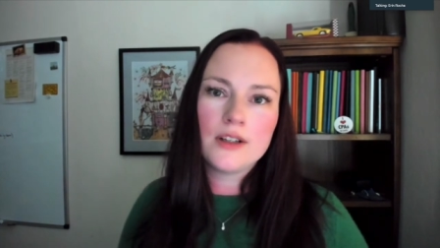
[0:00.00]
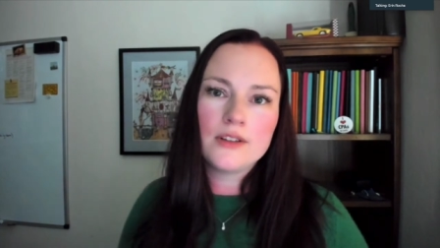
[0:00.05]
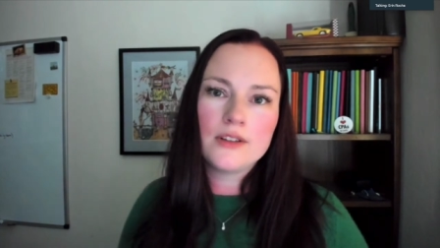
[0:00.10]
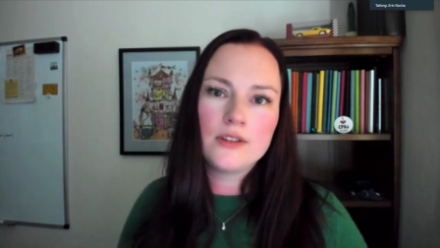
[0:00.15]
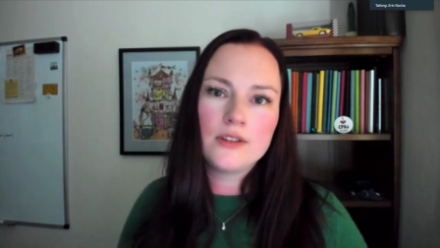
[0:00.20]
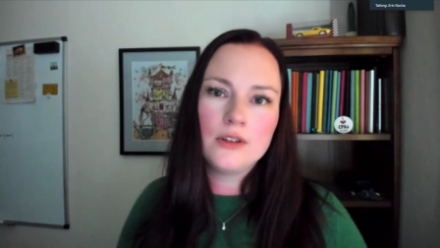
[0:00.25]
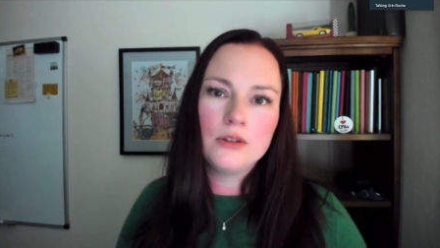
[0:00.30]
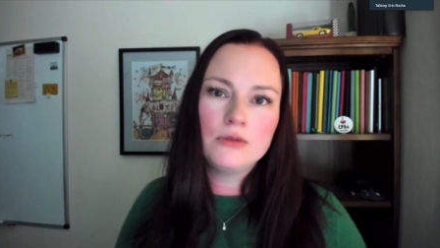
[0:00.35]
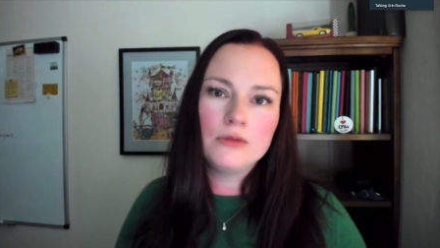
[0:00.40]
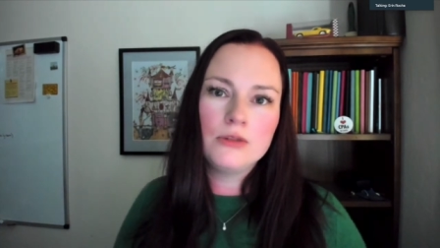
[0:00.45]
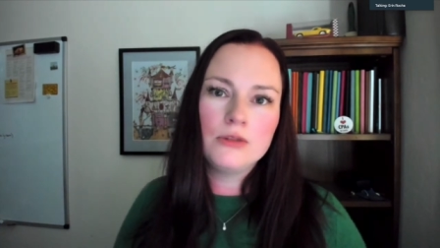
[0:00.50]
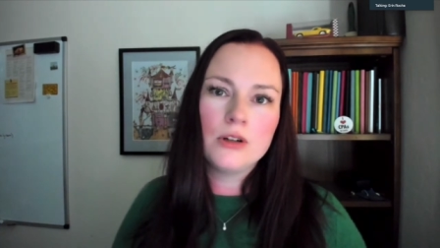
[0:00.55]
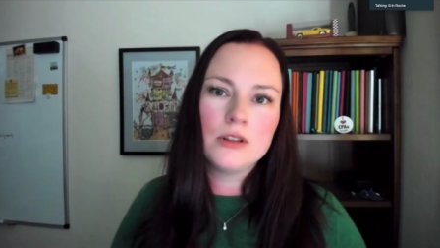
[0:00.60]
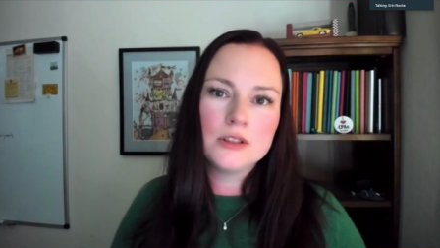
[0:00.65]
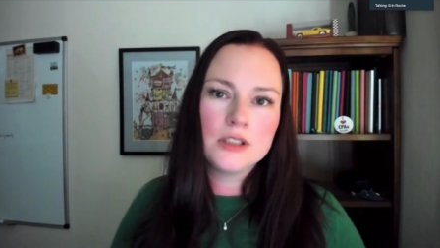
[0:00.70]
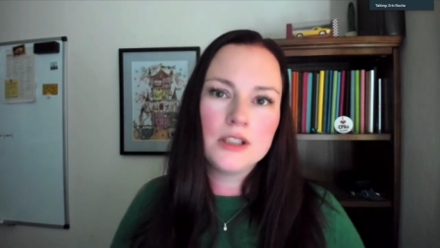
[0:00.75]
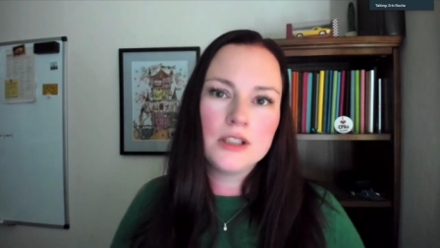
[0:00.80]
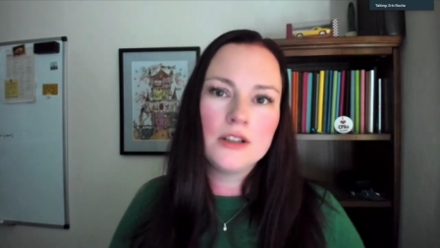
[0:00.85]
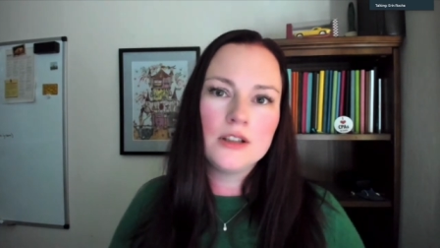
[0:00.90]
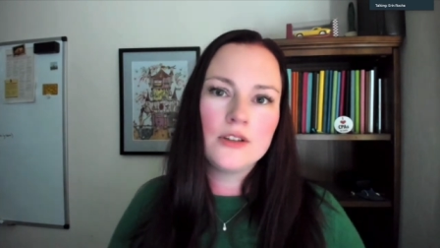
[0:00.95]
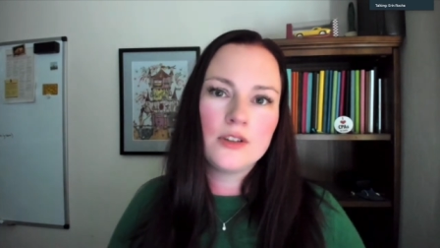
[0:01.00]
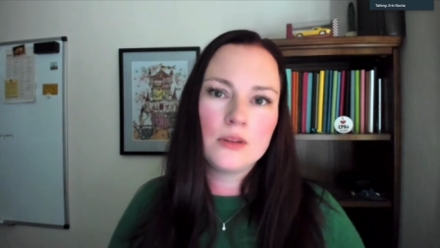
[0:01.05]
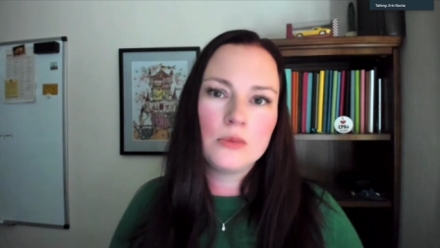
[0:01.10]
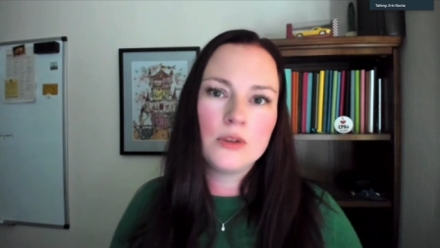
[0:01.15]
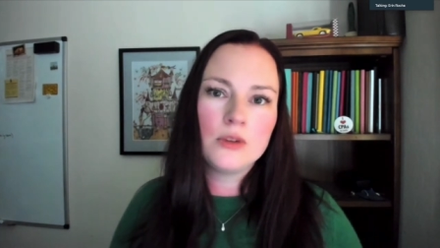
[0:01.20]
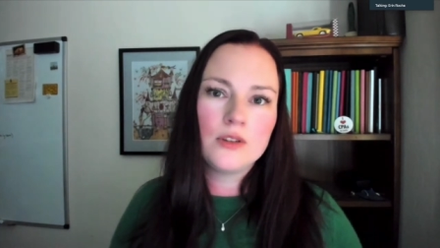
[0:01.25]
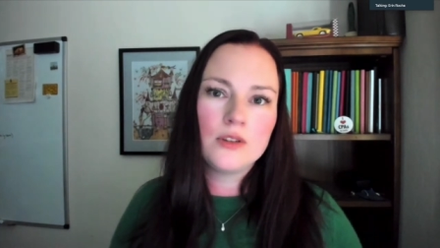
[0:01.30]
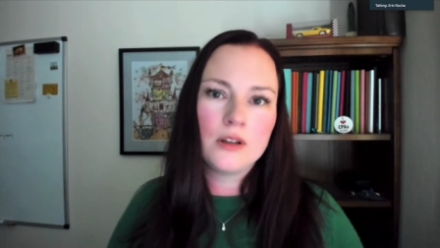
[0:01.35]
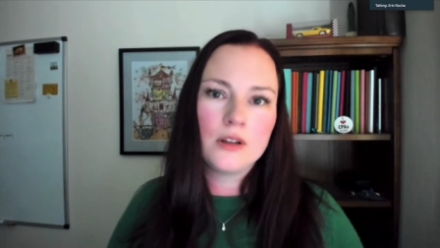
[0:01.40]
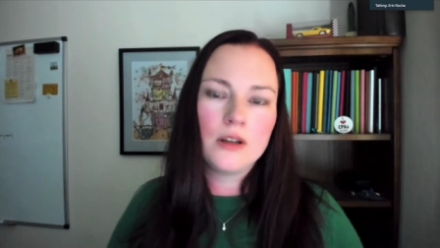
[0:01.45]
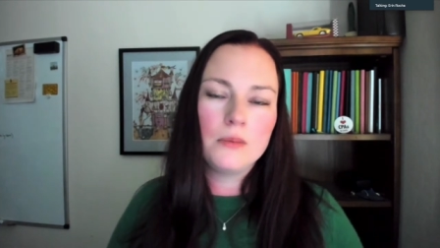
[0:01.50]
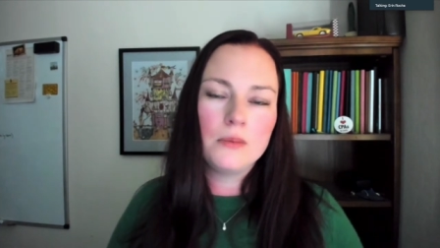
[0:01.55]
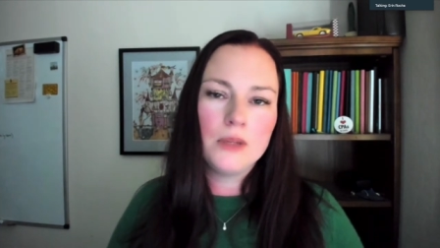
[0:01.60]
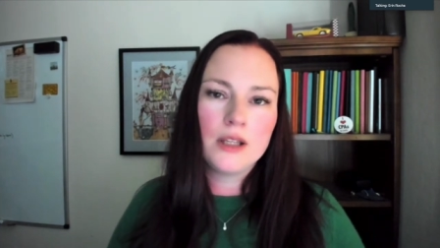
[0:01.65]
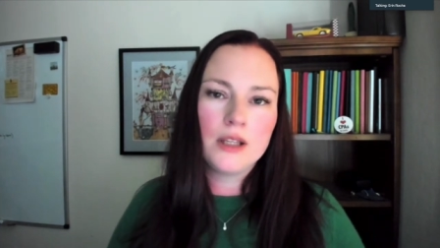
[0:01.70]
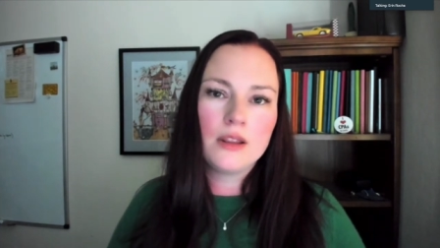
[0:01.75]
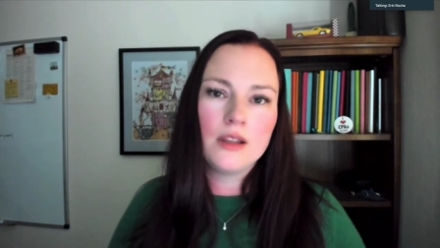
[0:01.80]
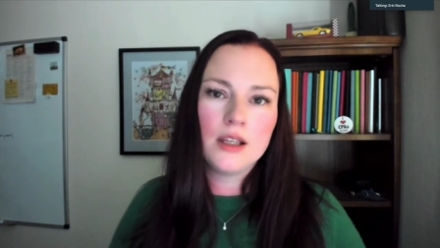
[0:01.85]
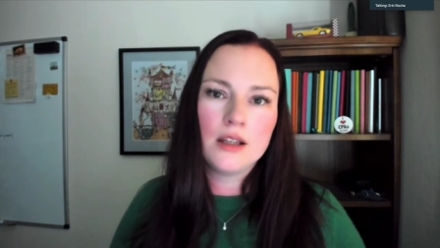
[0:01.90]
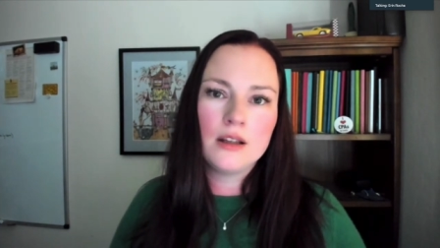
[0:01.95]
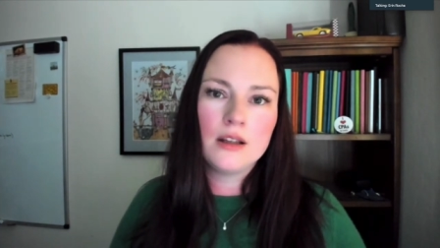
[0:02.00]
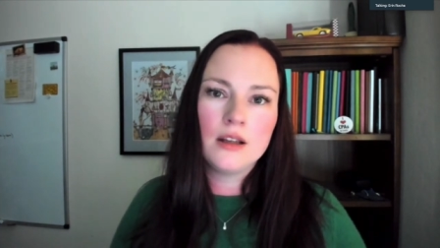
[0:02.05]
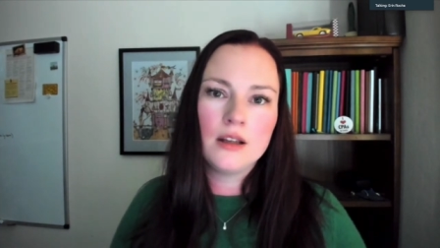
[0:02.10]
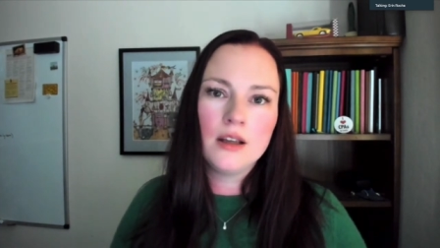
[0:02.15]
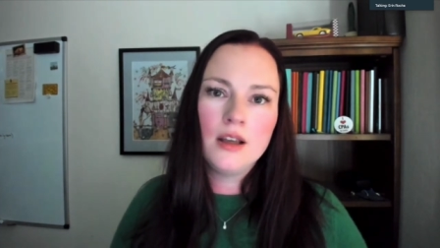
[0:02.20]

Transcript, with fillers: So volunteerism was a big thing.